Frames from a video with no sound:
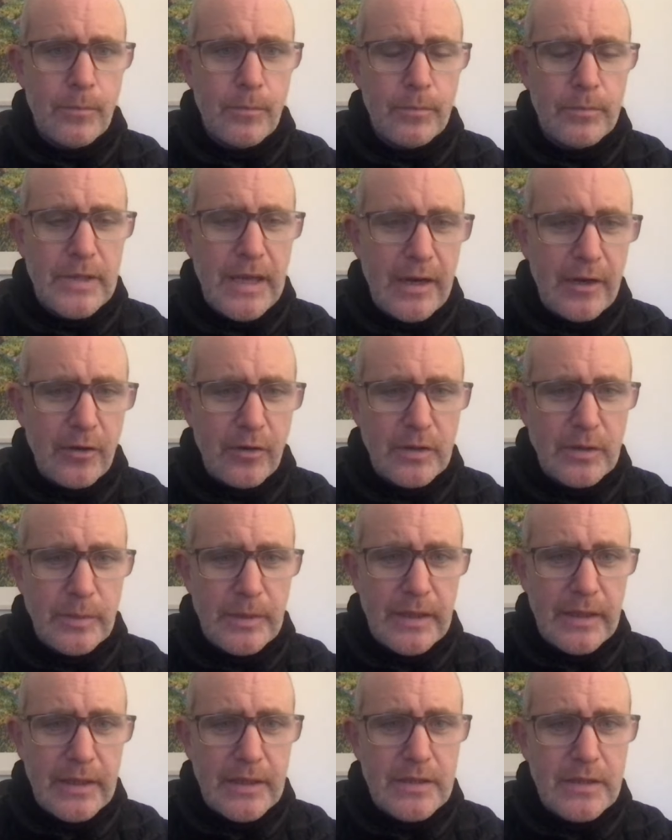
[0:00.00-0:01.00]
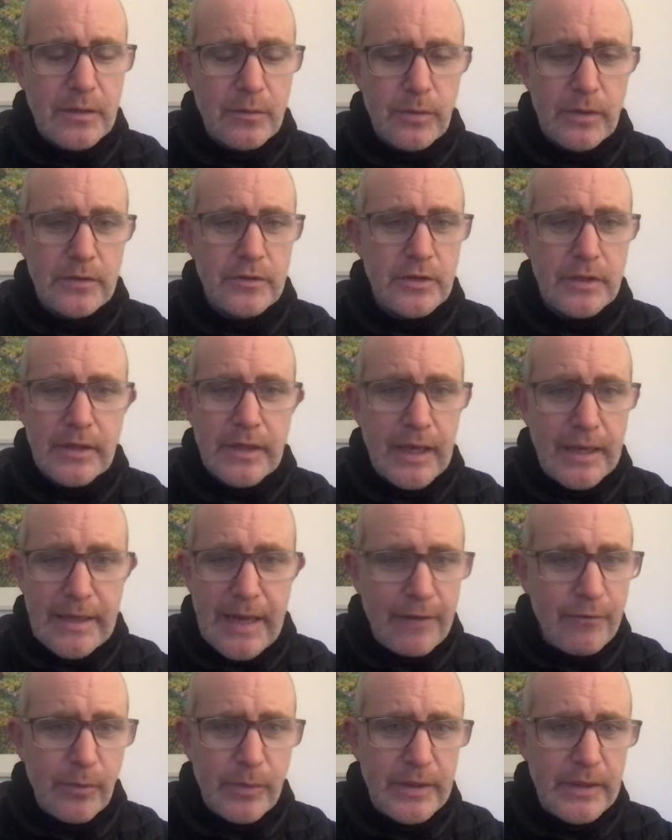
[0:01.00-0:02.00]
telling her to be innocent when she can
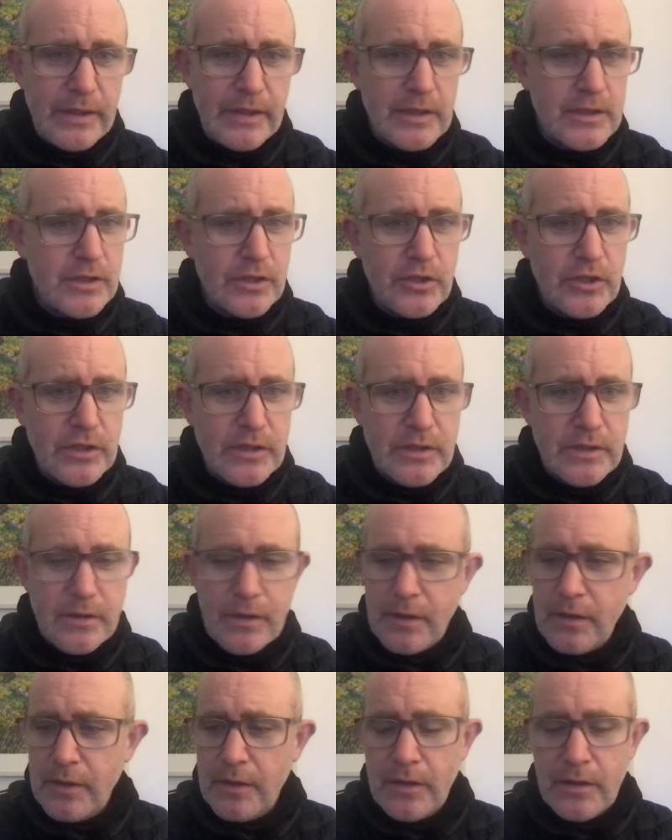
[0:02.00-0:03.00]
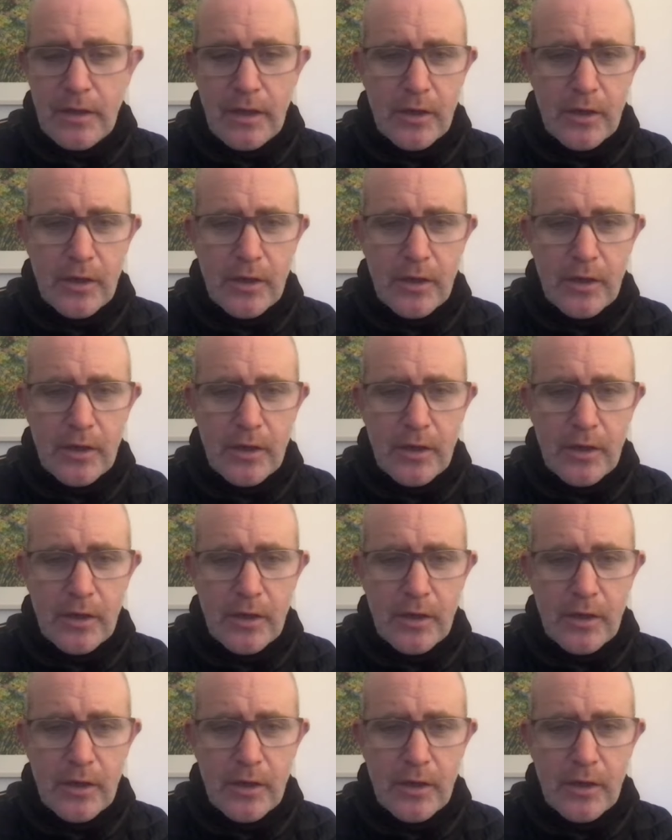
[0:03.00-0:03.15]
never be innocent. She's a